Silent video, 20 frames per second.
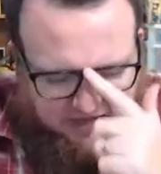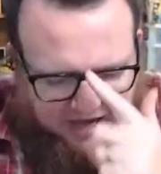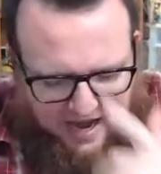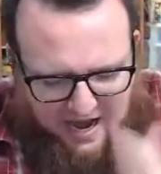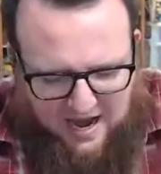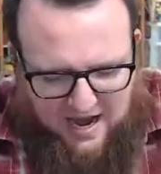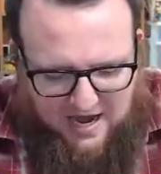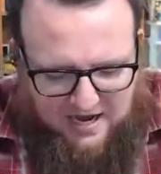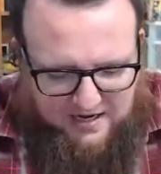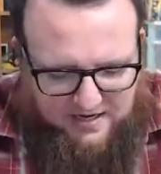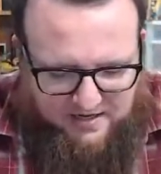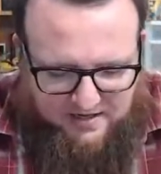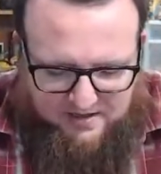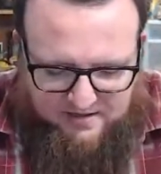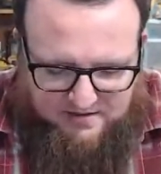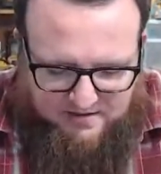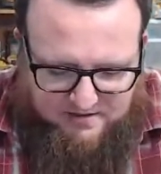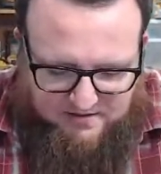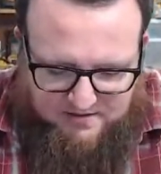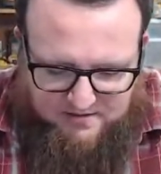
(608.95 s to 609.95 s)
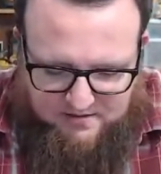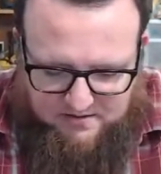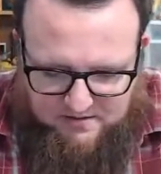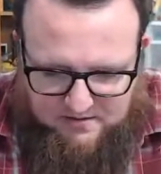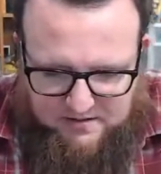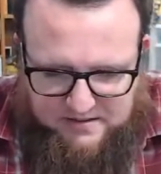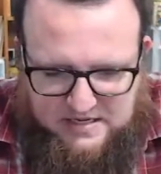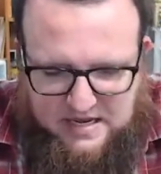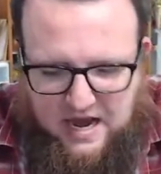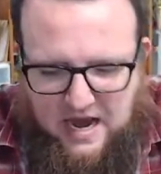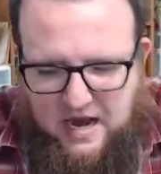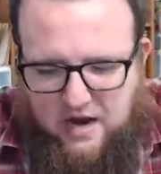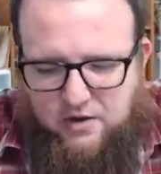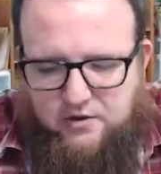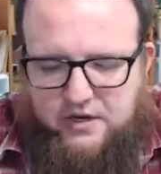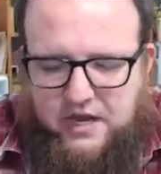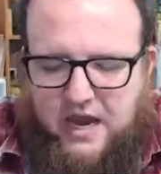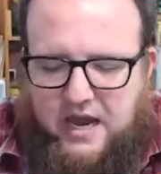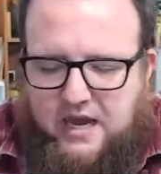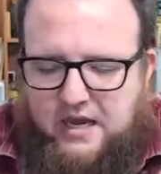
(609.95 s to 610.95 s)
Yeah,
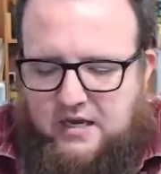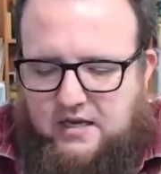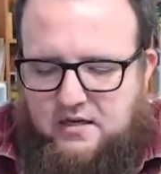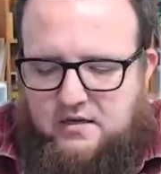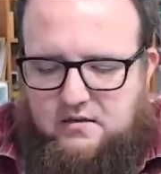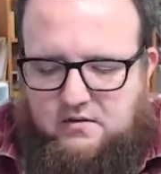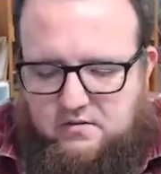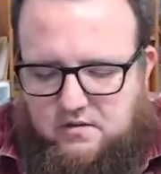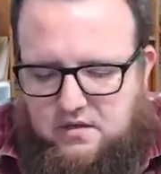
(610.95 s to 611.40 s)
okay.